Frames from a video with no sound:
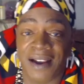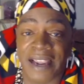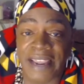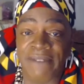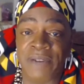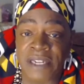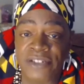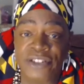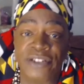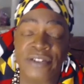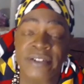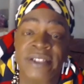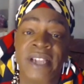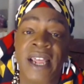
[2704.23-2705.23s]

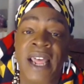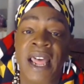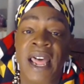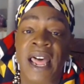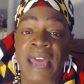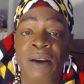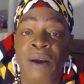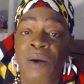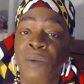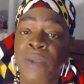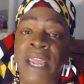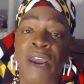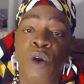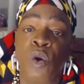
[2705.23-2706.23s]
inventors. I don't
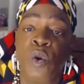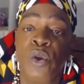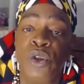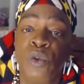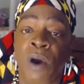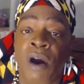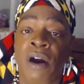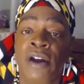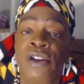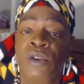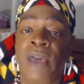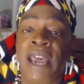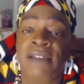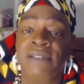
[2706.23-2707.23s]
care who you are.
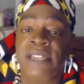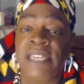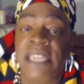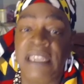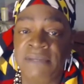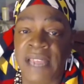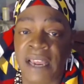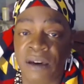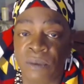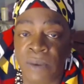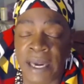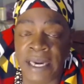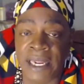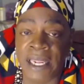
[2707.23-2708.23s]
You have to give that
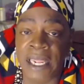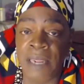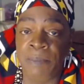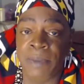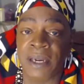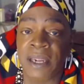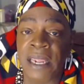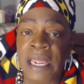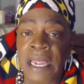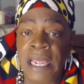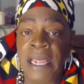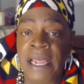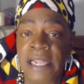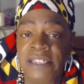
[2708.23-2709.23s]
away to keep it.
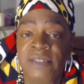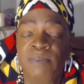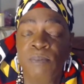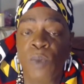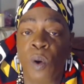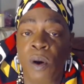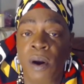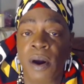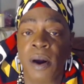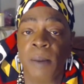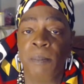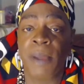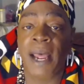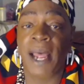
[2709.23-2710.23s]
It's more
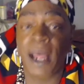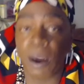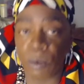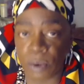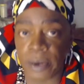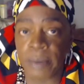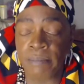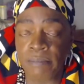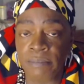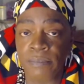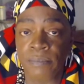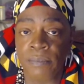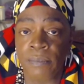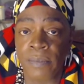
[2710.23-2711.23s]
power.
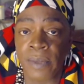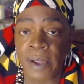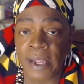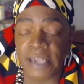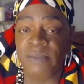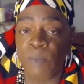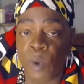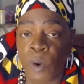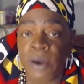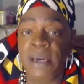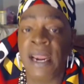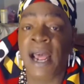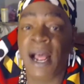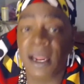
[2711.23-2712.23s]
It's more
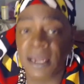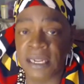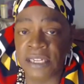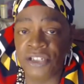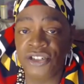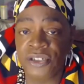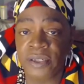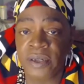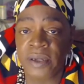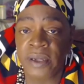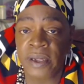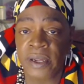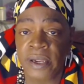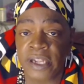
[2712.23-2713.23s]
knowledge.
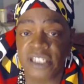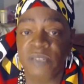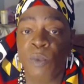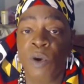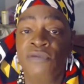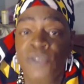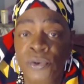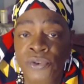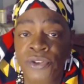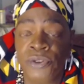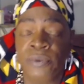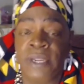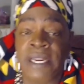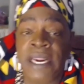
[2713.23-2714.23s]
It's more
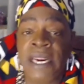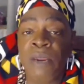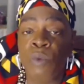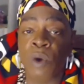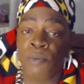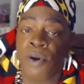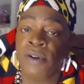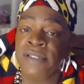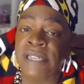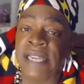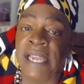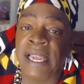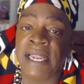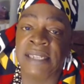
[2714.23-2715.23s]
voodoo than any one person
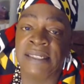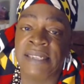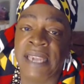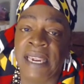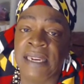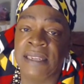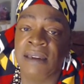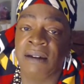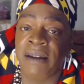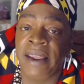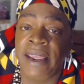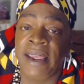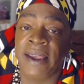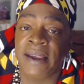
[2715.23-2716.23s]
can contain in their
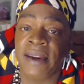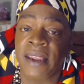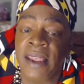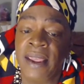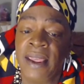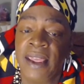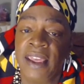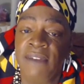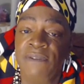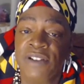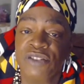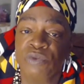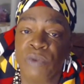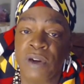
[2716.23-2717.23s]
head if
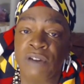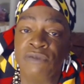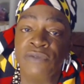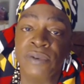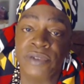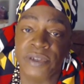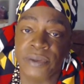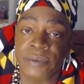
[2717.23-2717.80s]
it's real voodoo.